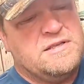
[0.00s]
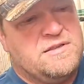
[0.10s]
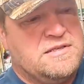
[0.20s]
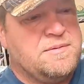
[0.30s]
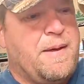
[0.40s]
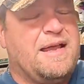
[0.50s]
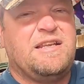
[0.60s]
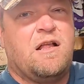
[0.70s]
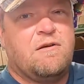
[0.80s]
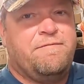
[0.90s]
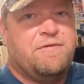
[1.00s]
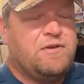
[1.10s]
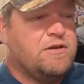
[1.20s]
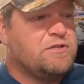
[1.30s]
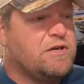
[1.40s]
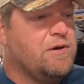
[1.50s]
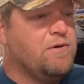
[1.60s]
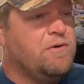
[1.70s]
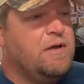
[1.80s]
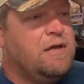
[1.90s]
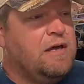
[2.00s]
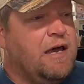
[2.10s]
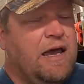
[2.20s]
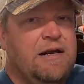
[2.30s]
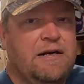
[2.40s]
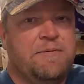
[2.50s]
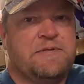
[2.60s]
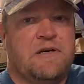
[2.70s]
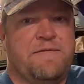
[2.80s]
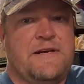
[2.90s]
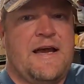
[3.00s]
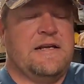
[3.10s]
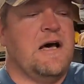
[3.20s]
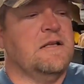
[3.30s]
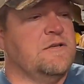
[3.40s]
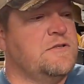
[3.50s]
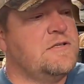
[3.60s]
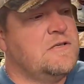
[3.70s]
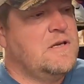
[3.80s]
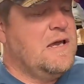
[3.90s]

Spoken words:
into this about $1.50 or so, and end up selling for $9.